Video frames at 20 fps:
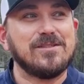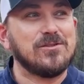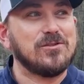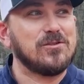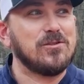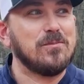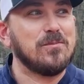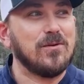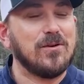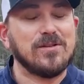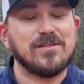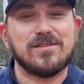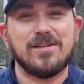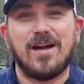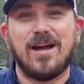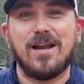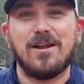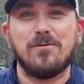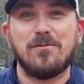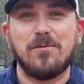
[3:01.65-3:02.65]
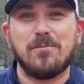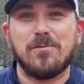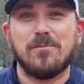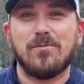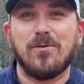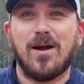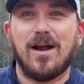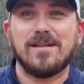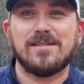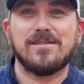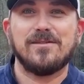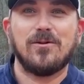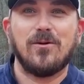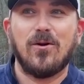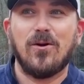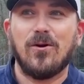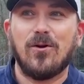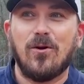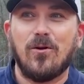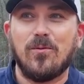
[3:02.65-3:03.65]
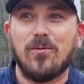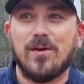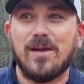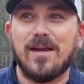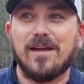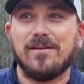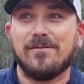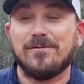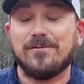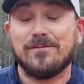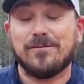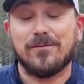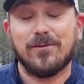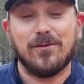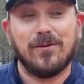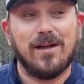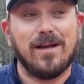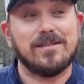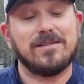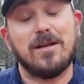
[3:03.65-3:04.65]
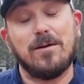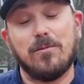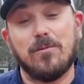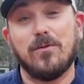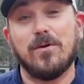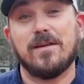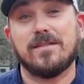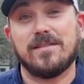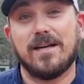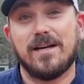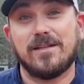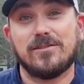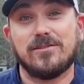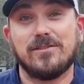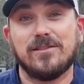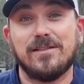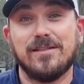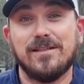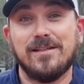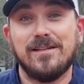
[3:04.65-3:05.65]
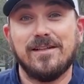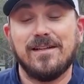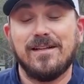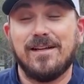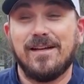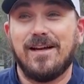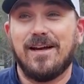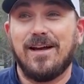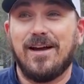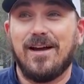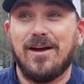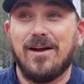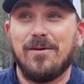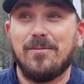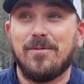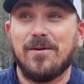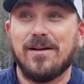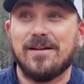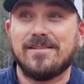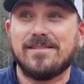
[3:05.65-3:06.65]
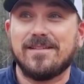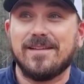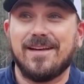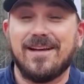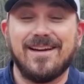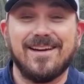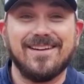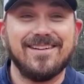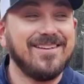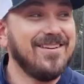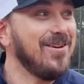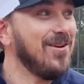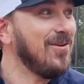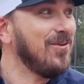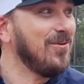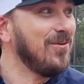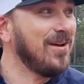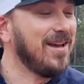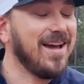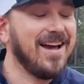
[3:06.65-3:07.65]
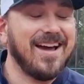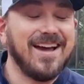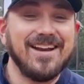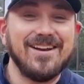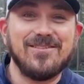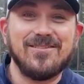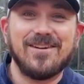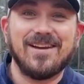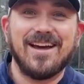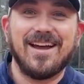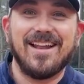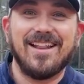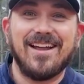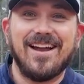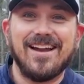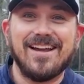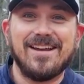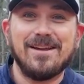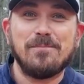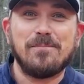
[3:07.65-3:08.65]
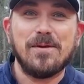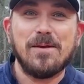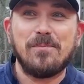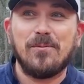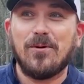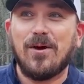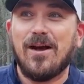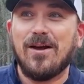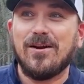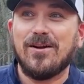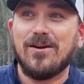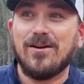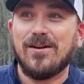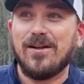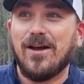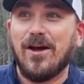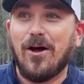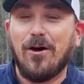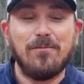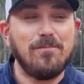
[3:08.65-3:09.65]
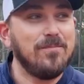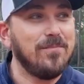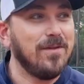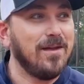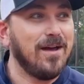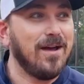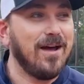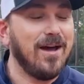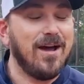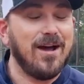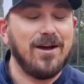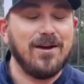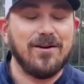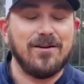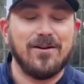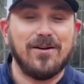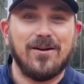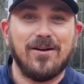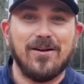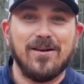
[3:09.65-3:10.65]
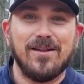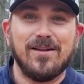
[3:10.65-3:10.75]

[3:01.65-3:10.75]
are super excited. We've been practicing hard all week and for the last couple weeks actually. Uh, but uh, we got we got a lot of good people out here to help. Uh, uh,